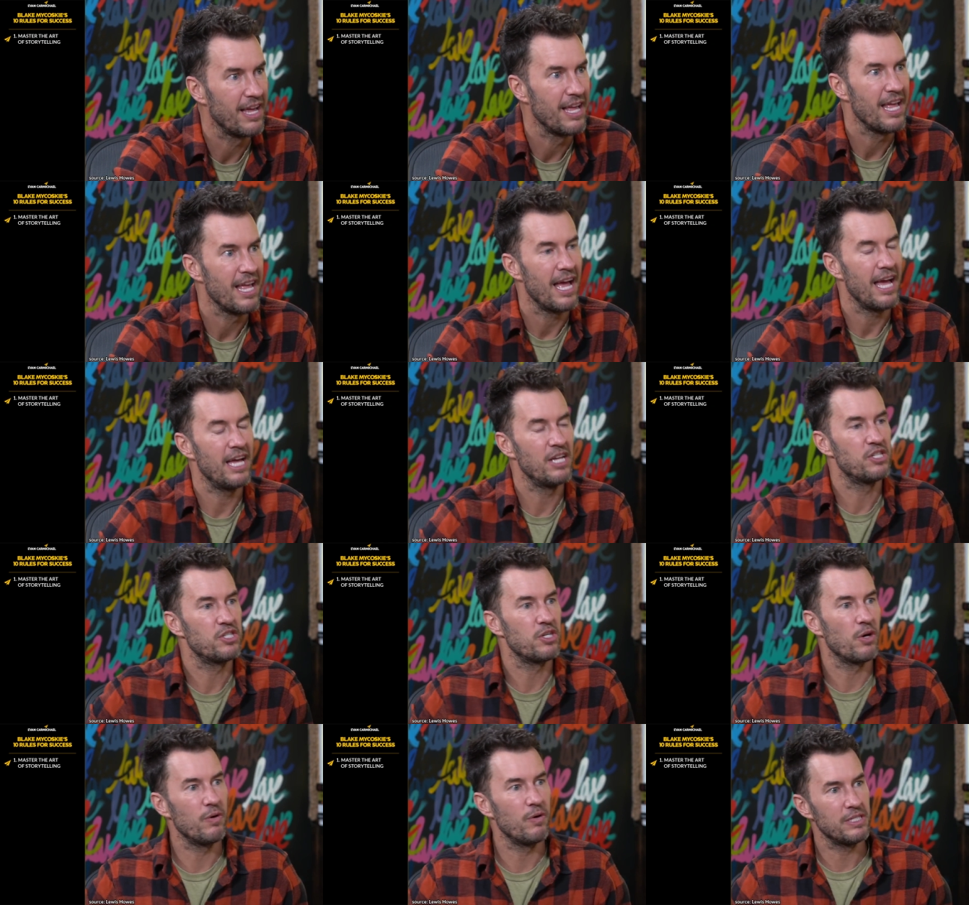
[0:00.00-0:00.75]
Wow.
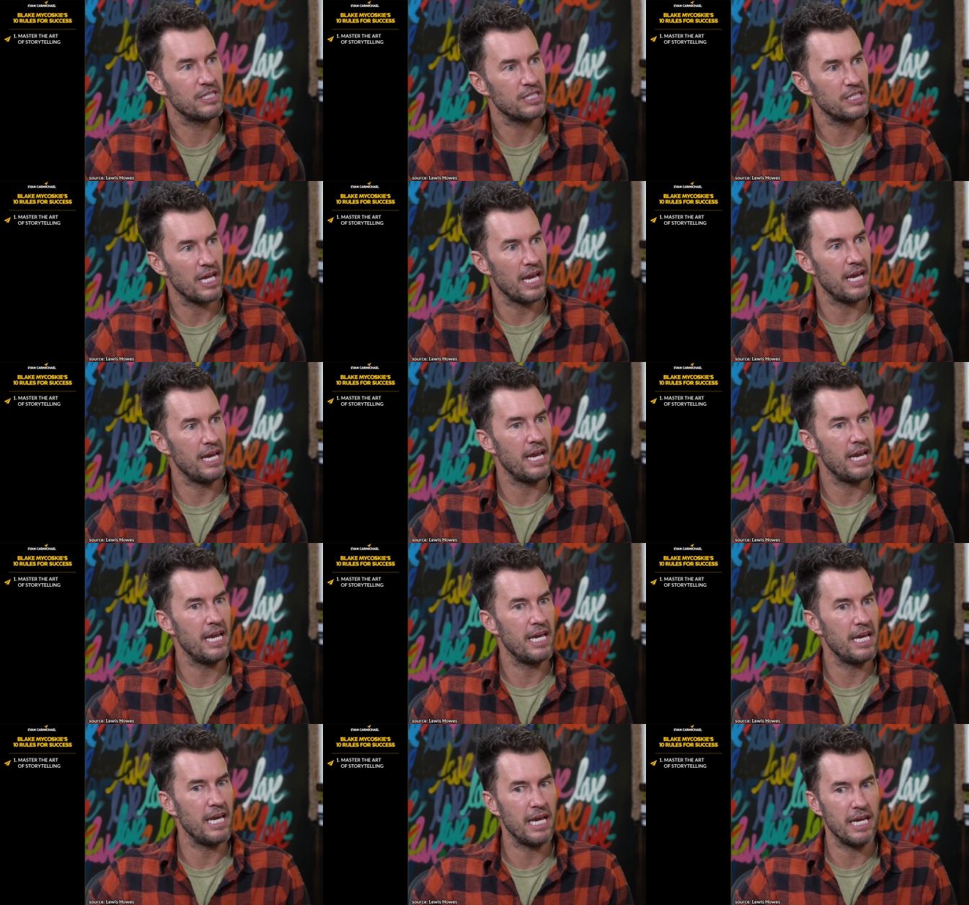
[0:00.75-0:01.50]
And so it's and
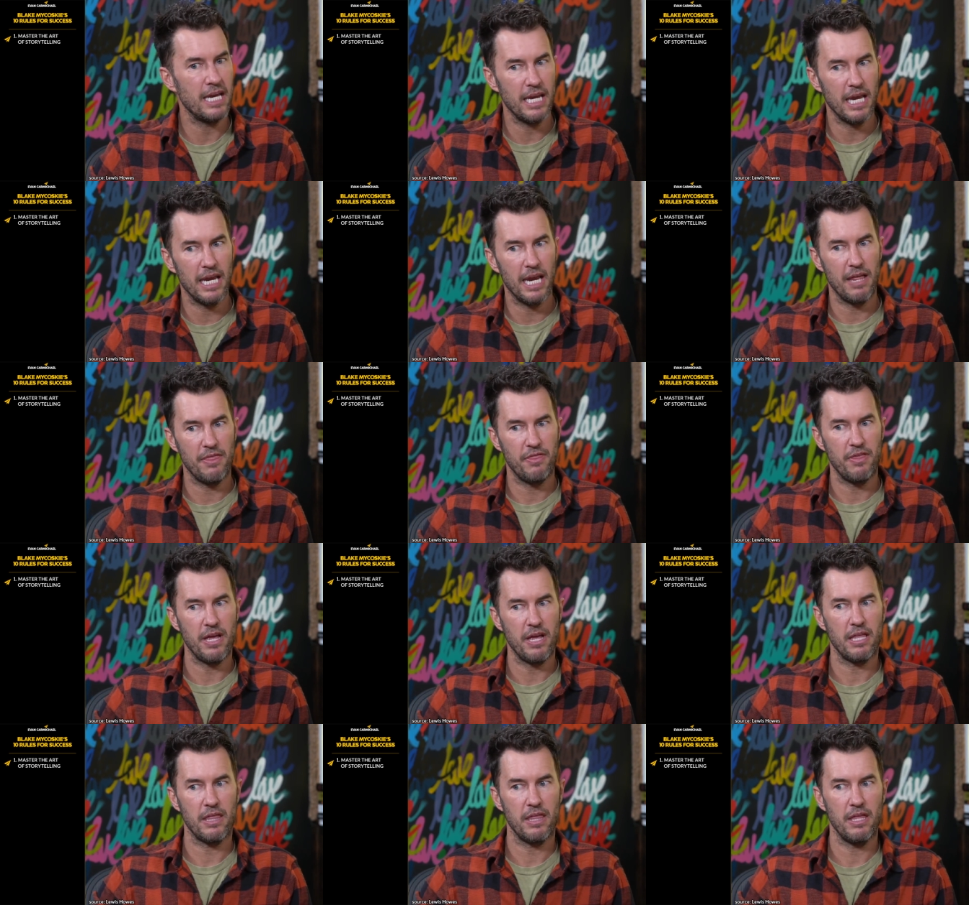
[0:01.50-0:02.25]
and, and and I
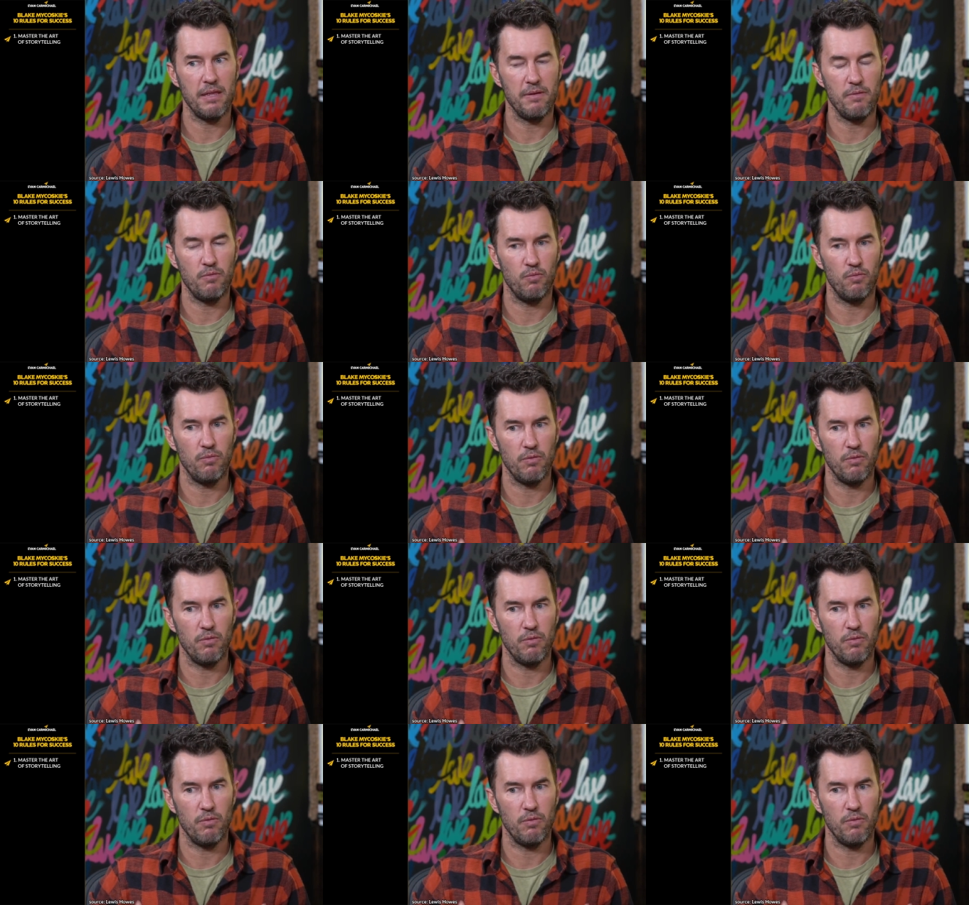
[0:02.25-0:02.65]
think that